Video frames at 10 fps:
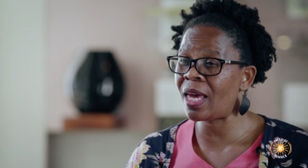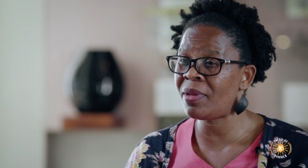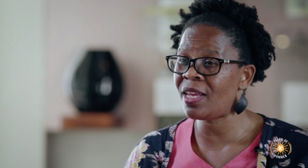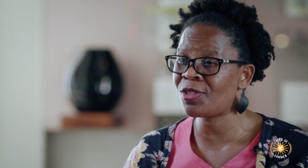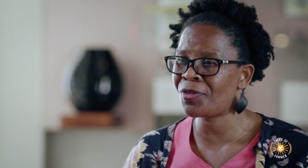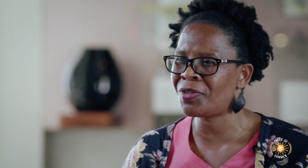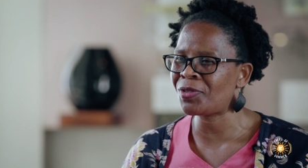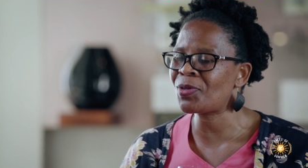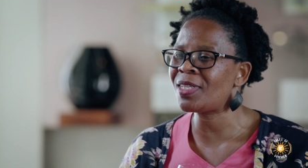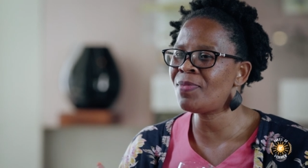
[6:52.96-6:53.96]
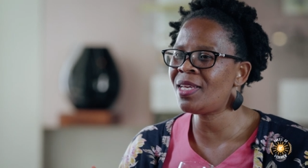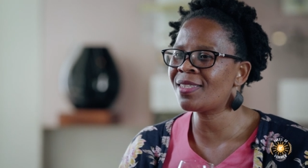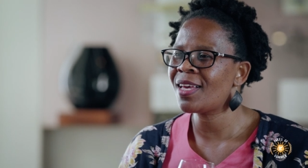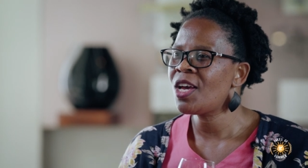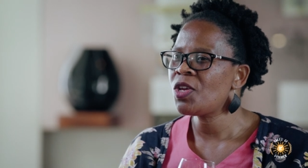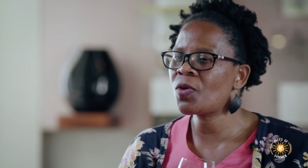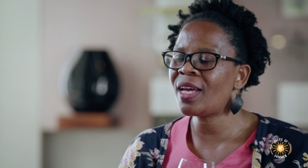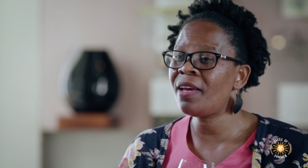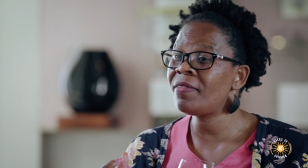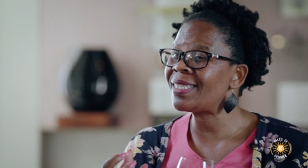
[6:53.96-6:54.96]
Cabernet Sauvignon. So it means you
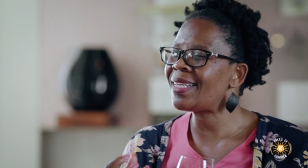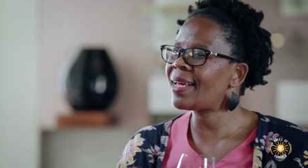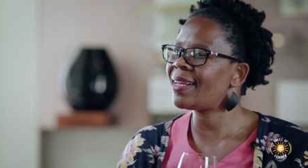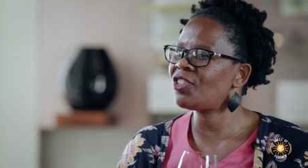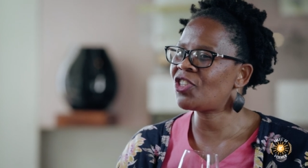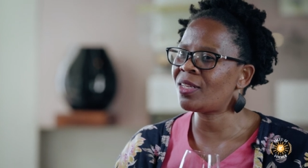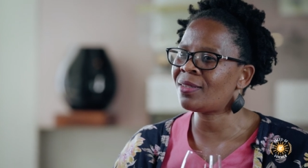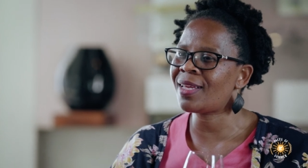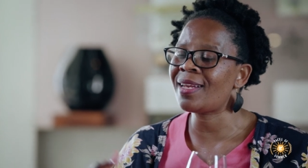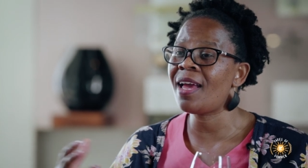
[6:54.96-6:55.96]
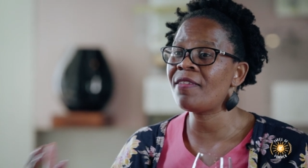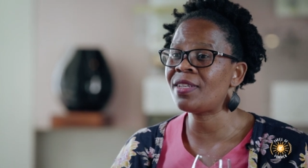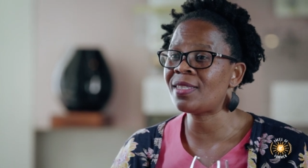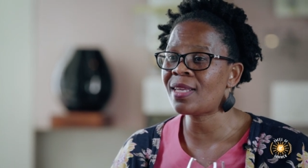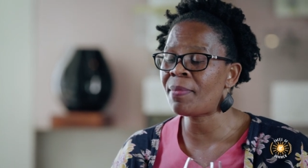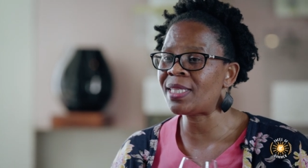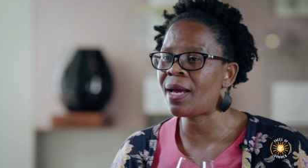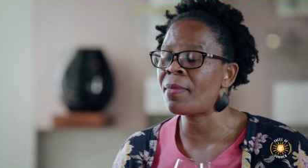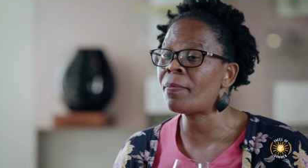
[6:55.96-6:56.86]
can have it slightly chilled and have it summertime,